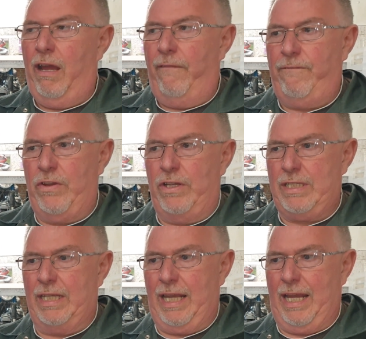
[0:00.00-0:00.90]
First
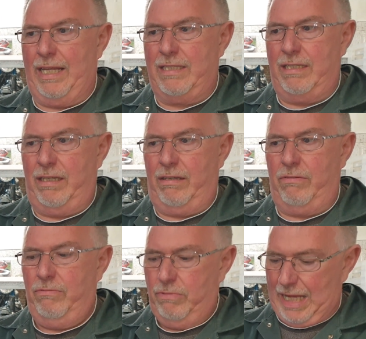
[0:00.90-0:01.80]
thing I had to
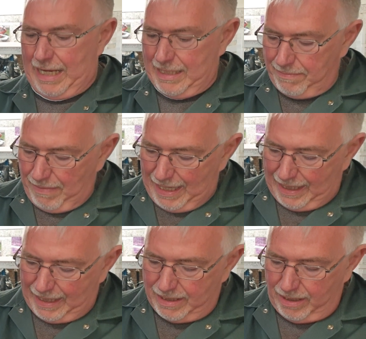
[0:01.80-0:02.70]
do was actually
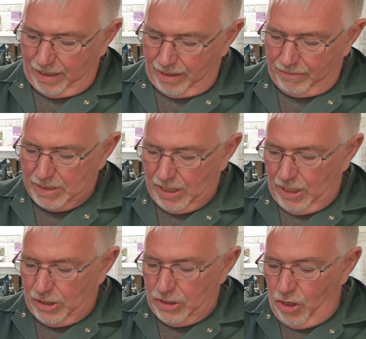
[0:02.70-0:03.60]
make it so that there was
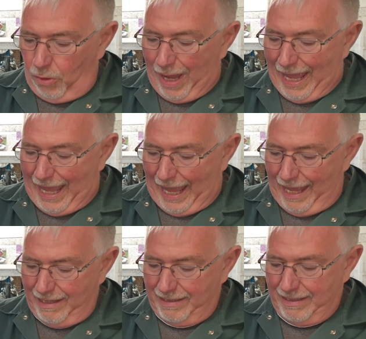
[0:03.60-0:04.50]
no air